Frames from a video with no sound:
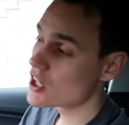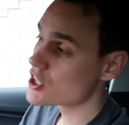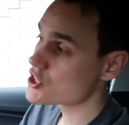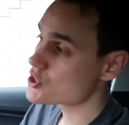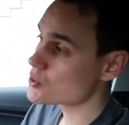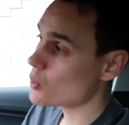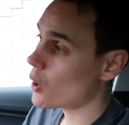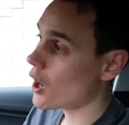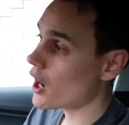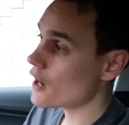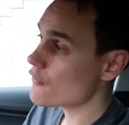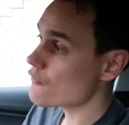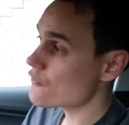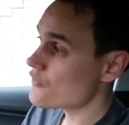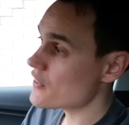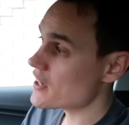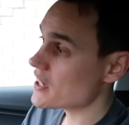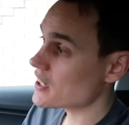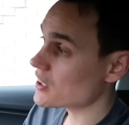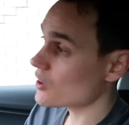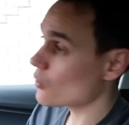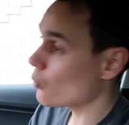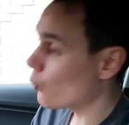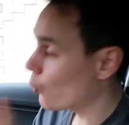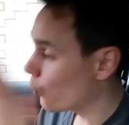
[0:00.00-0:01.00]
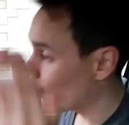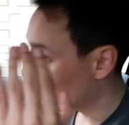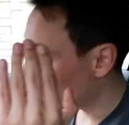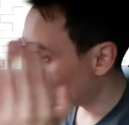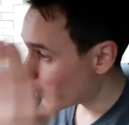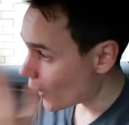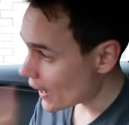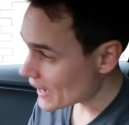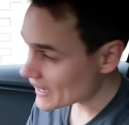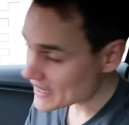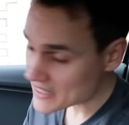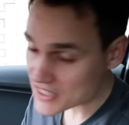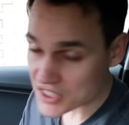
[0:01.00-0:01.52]
So I think
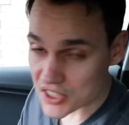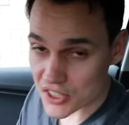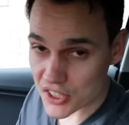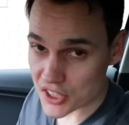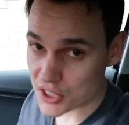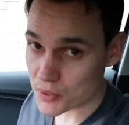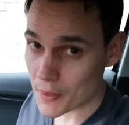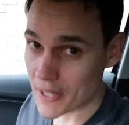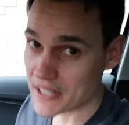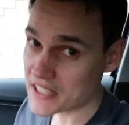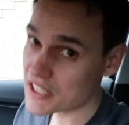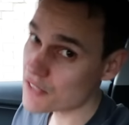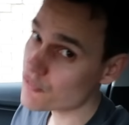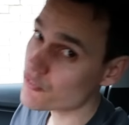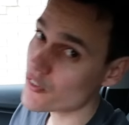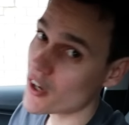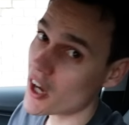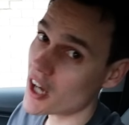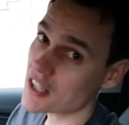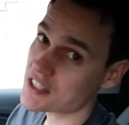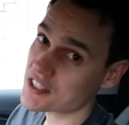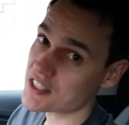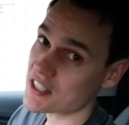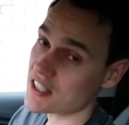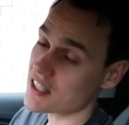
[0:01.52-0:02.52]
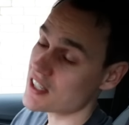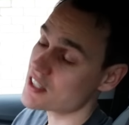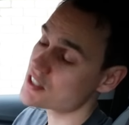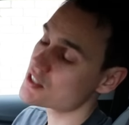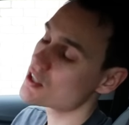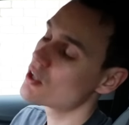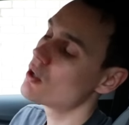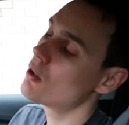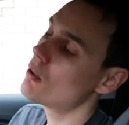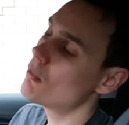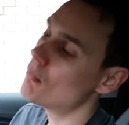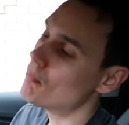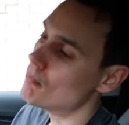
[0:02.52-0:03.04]
well into the
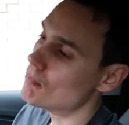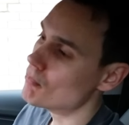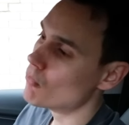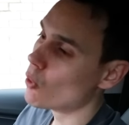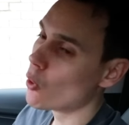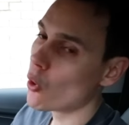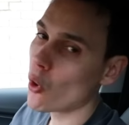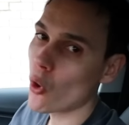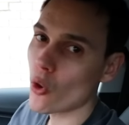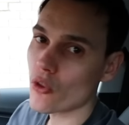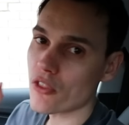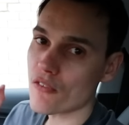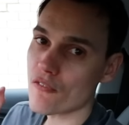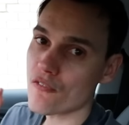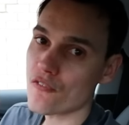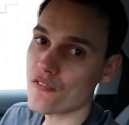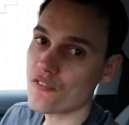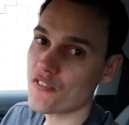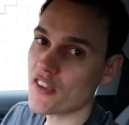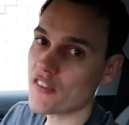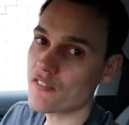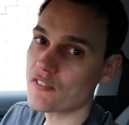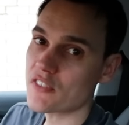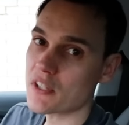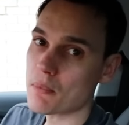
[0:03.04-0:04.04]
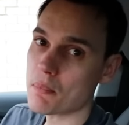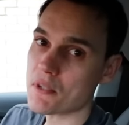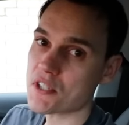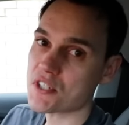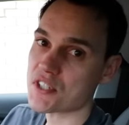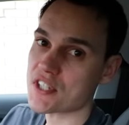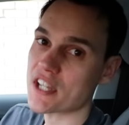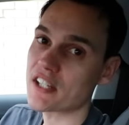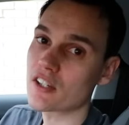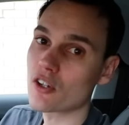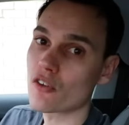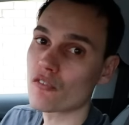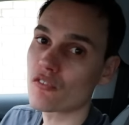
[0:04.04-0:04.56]
2030s, more than
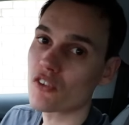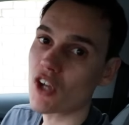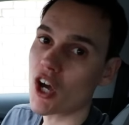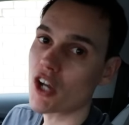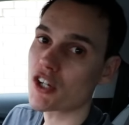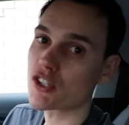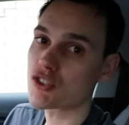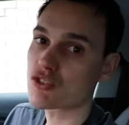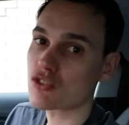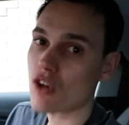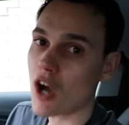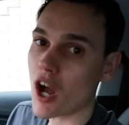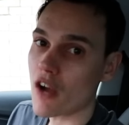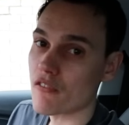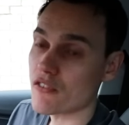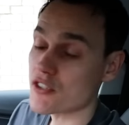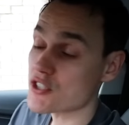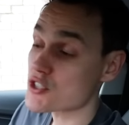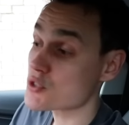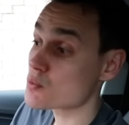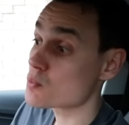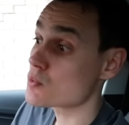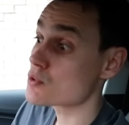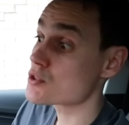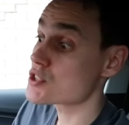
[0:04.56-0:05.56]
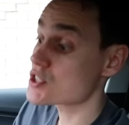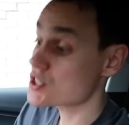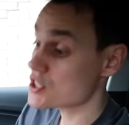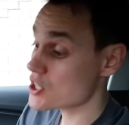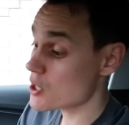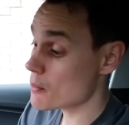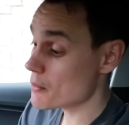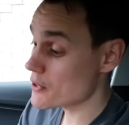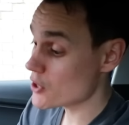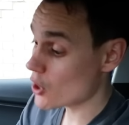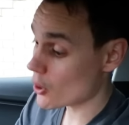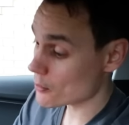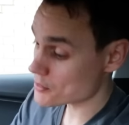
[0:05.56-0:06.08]
50% of learner drivers will
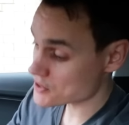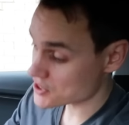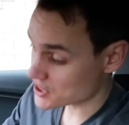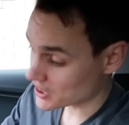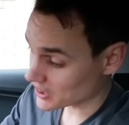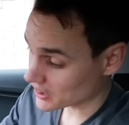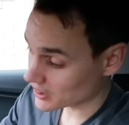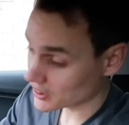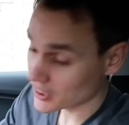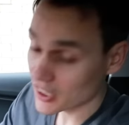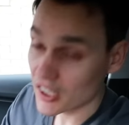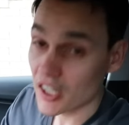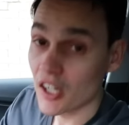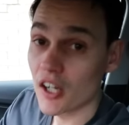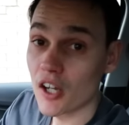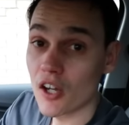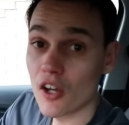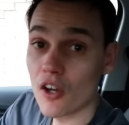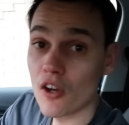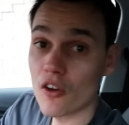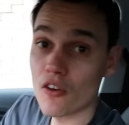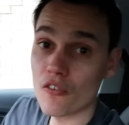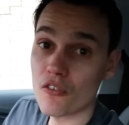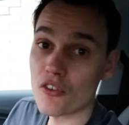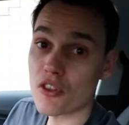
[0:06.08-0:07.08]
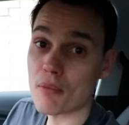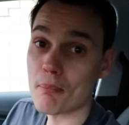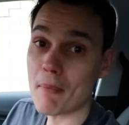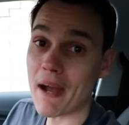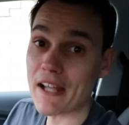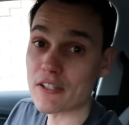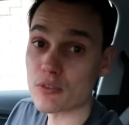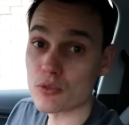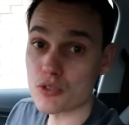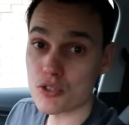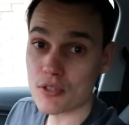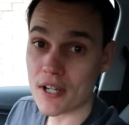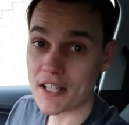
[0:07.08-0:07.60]
still be opting for the
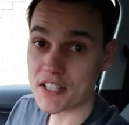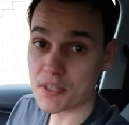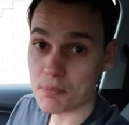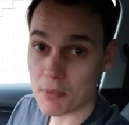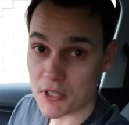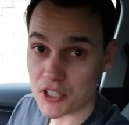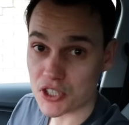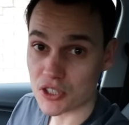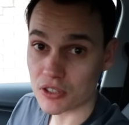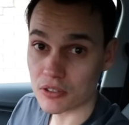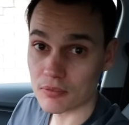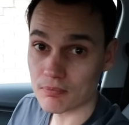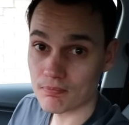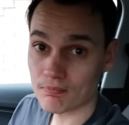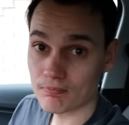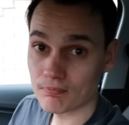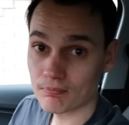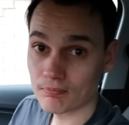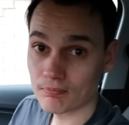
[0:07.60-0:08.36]
manual transmission.